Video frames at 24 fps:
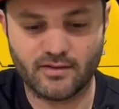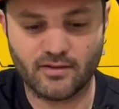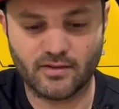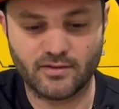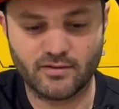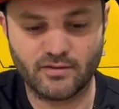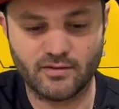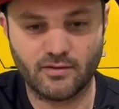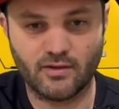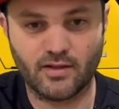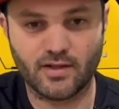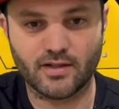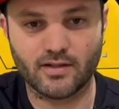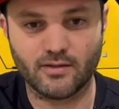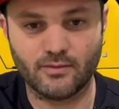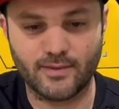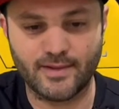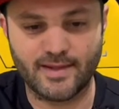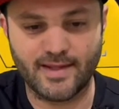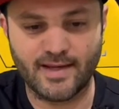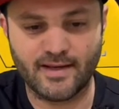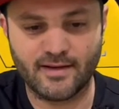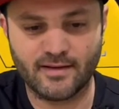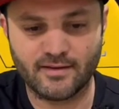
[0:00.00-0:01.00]
I do like it
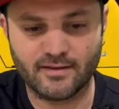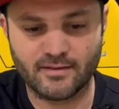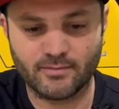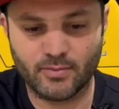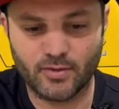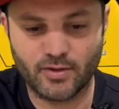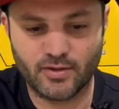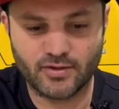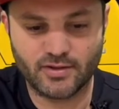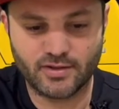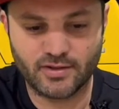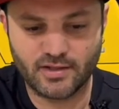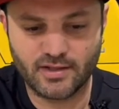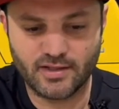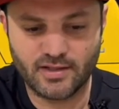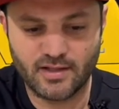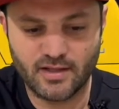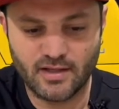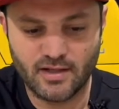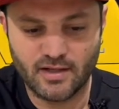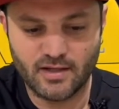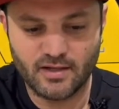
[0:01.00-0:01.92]
without it personally.